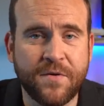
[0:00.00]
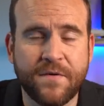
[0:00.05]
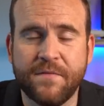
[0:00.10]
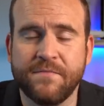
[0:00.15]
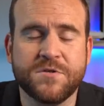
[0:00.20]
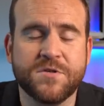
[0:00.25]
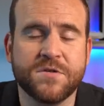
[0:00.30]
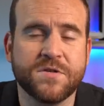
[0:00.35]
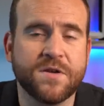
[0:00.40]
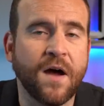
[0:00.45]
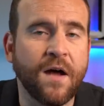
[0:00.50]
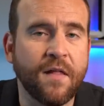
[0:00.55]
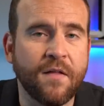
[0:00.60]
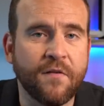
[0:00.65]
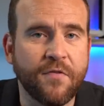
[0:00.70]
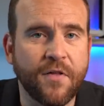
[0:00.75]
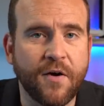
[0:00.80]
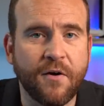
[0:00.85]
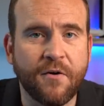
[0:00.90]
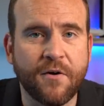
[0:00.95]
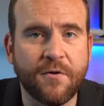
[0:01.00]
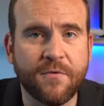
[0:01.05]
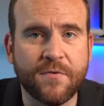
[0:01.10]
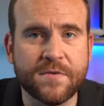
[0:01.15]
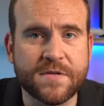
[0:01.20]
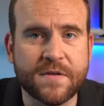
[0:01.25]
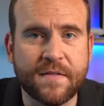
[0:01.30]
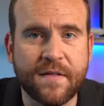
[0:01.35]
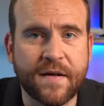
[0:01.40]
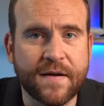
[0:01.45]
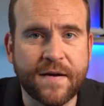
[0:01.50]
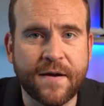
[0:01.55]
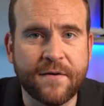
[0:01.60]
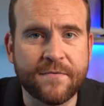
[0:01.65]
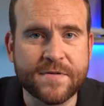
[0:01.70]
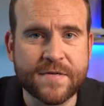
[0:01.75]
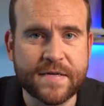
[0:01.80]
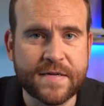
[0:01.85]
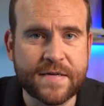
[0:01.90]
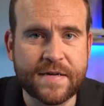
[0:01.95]
It was just cauliflower. It wasn't like I
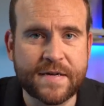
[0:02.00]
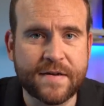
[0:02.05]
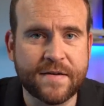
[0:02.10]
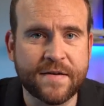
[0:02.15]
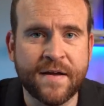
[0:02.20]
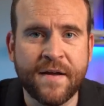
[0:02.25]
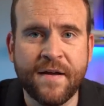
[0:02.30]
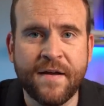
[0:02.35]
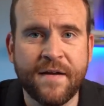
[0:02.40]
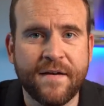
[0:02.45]
was eating